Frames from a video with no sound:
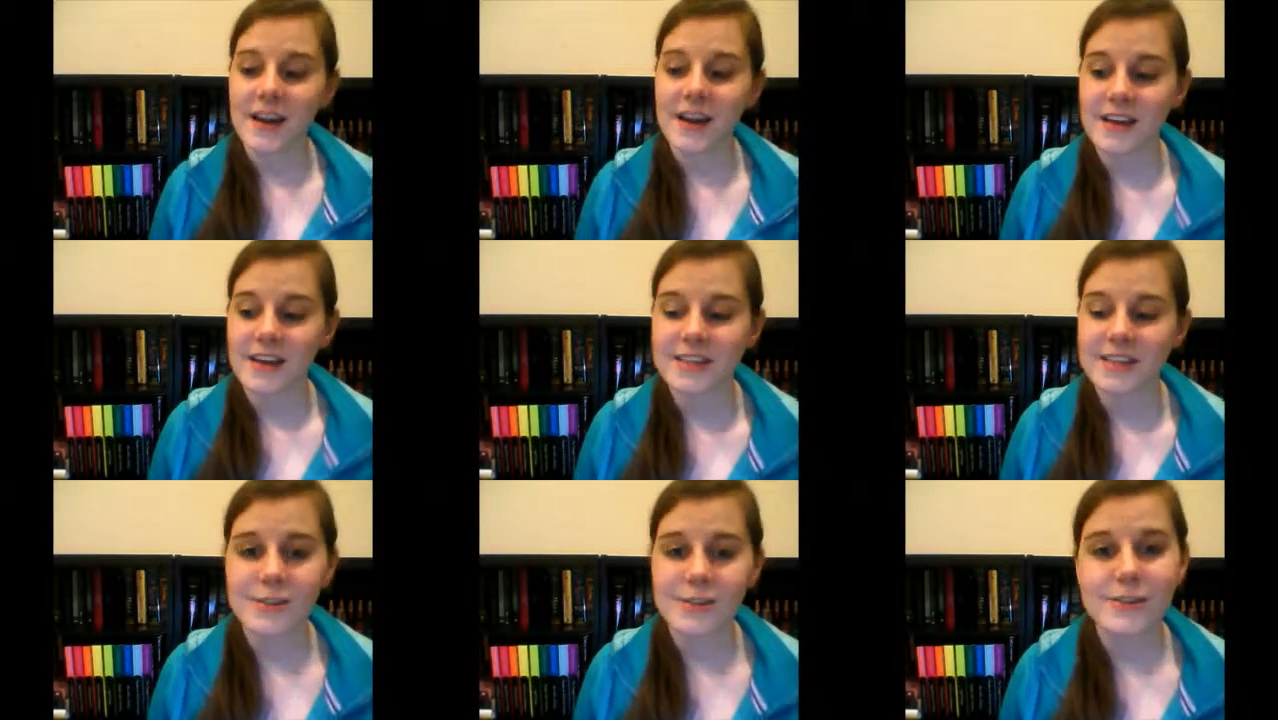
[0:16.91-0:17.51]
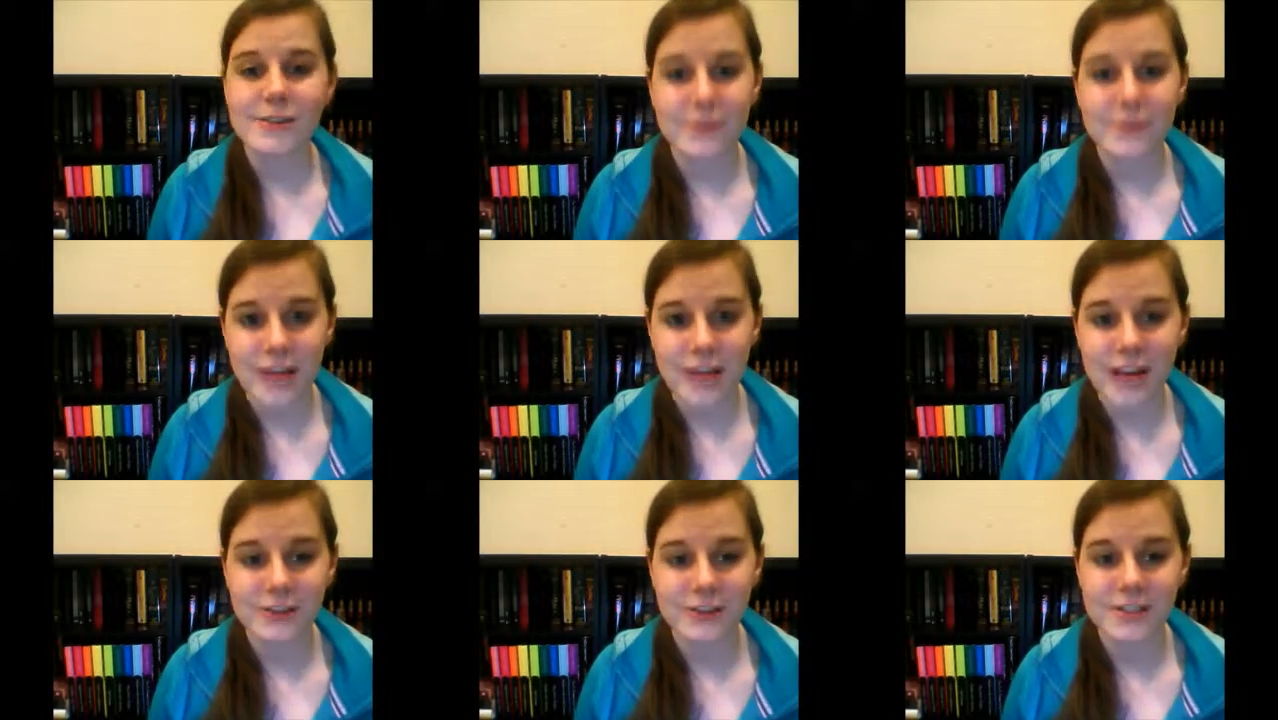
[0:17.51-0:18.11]
a series of
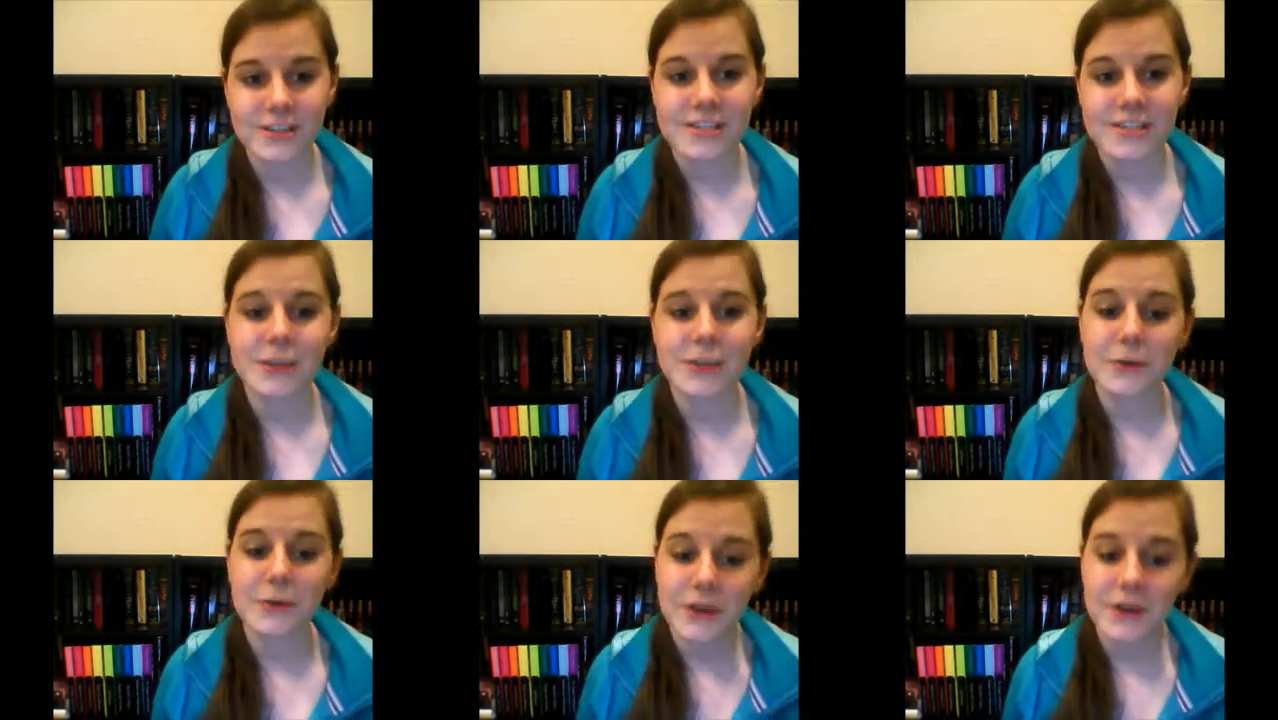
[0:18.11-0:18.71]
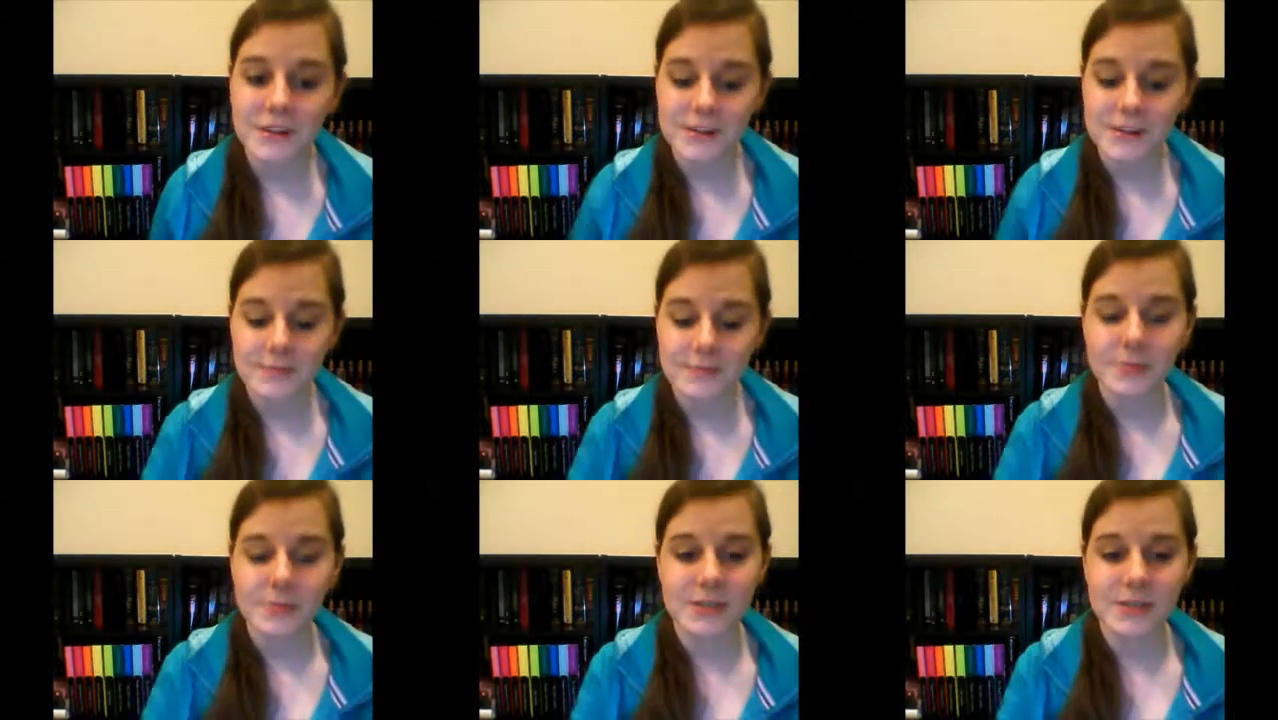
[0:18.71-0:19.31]
challenges that you could
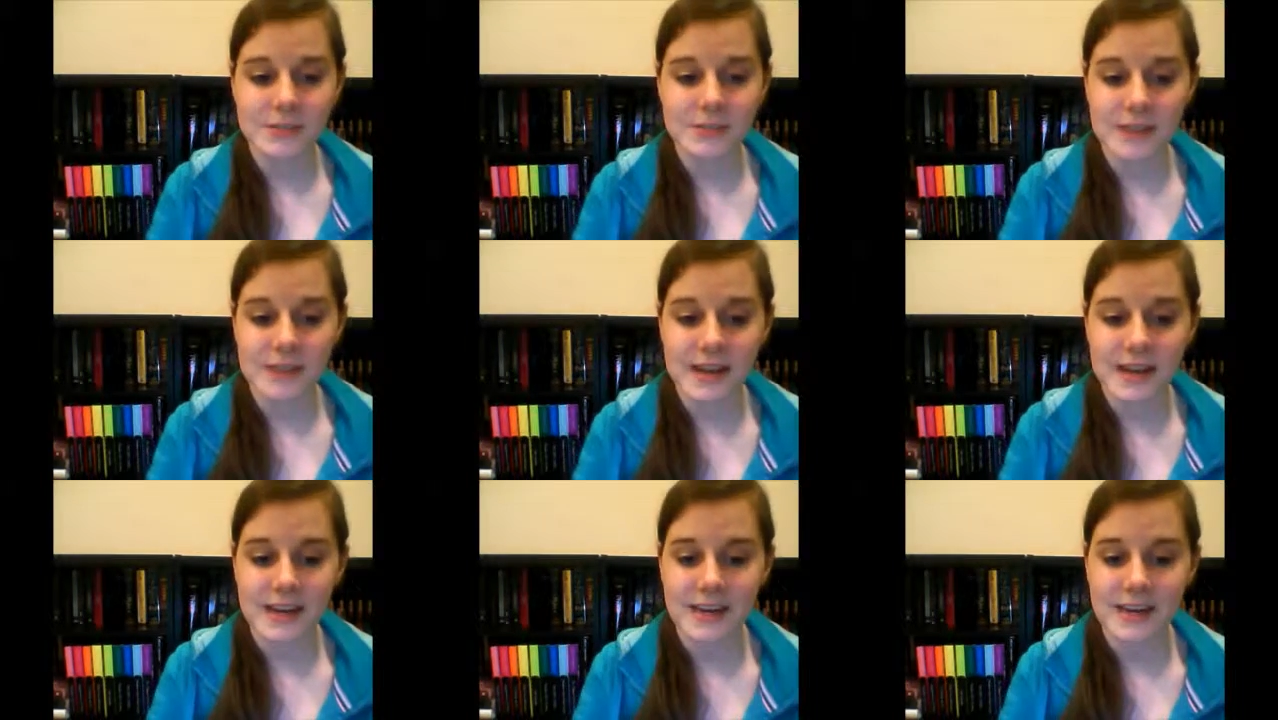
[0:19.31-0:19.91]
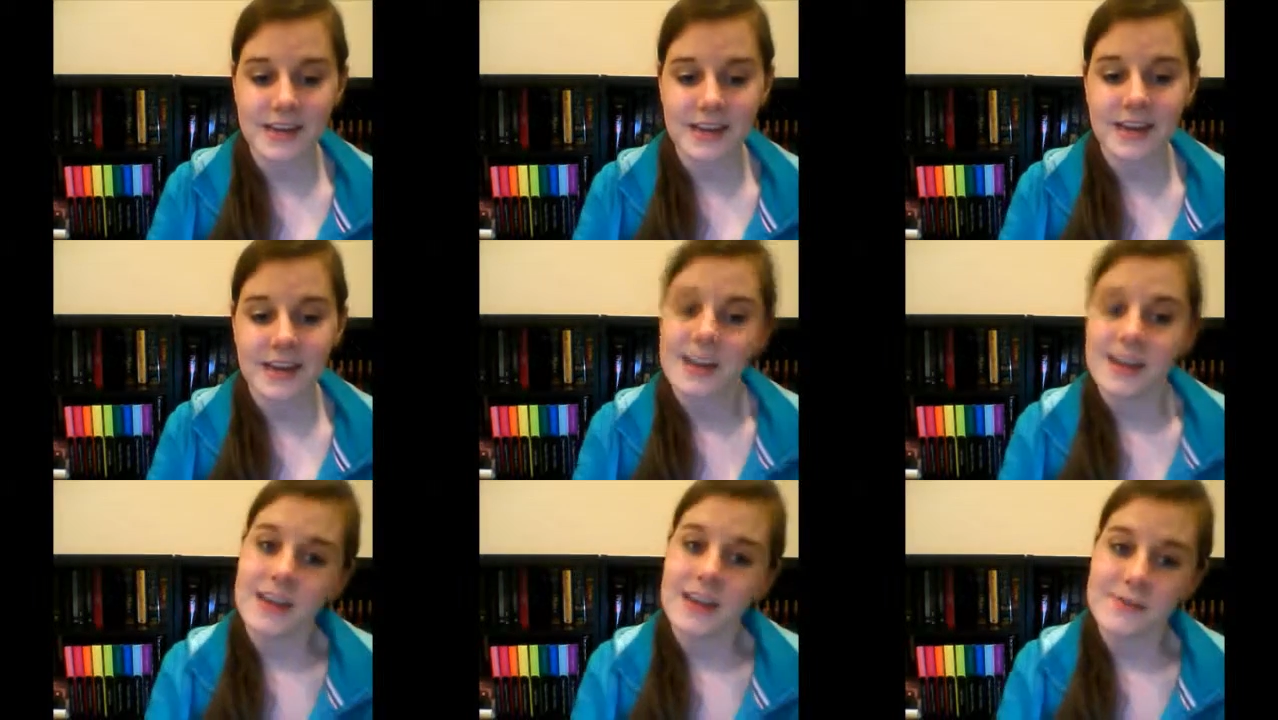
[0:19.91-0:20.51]
participate in
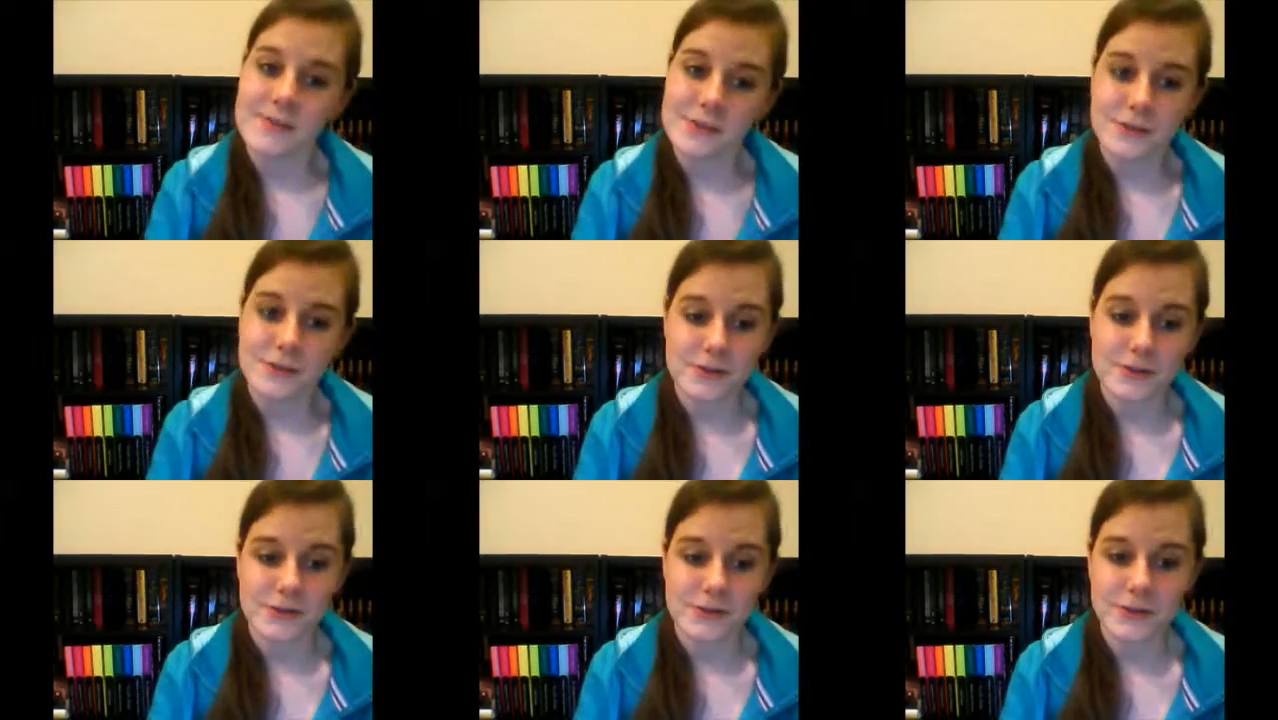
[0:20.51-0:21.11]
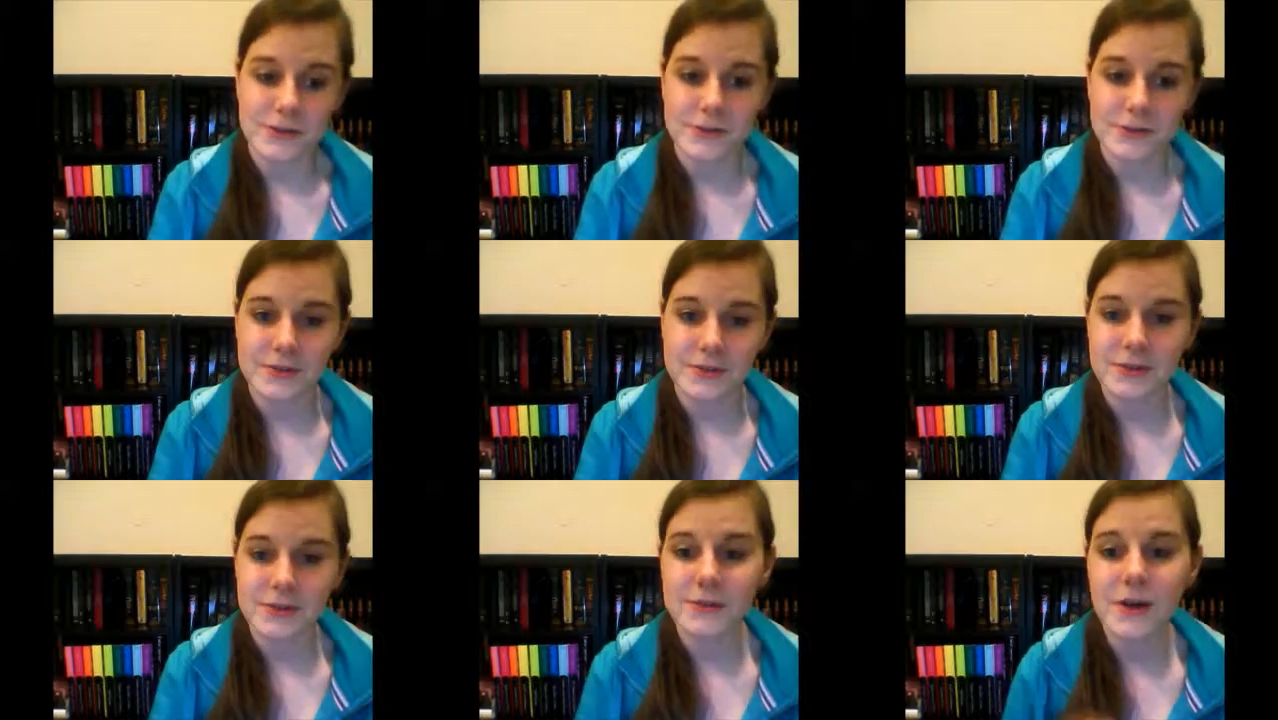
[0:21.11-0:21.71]
if you chose
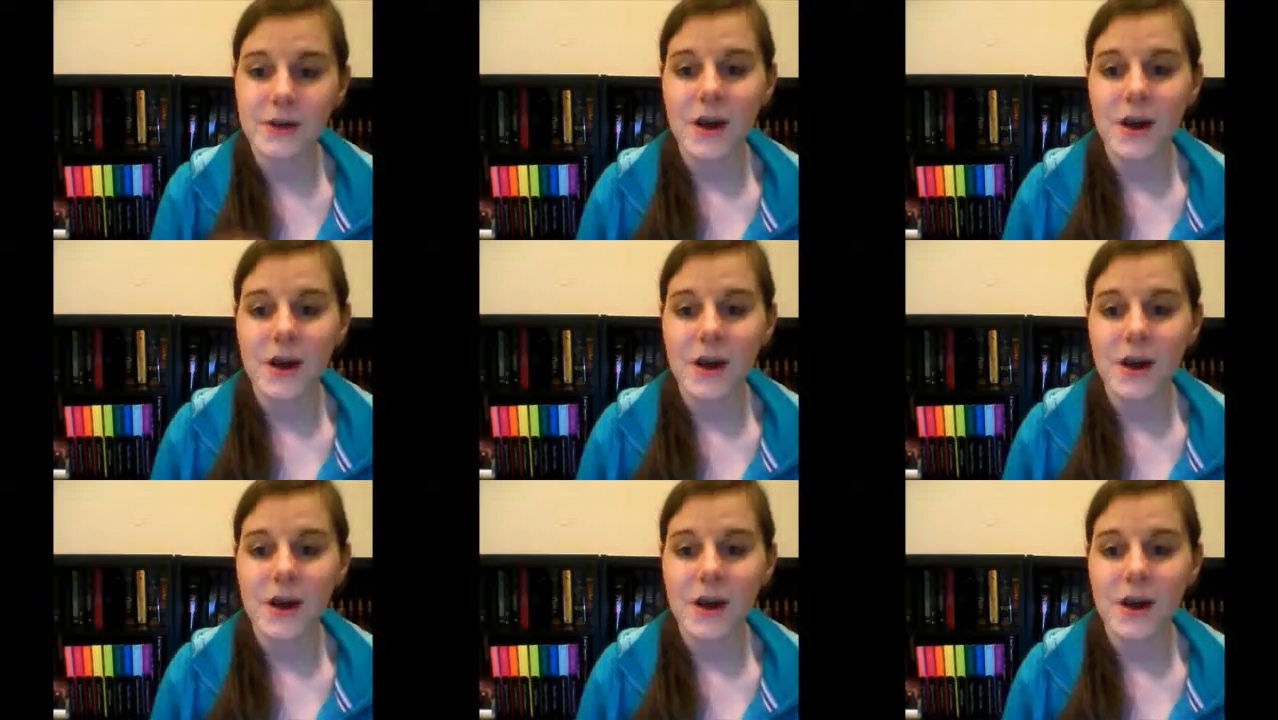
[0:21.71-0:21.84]
to.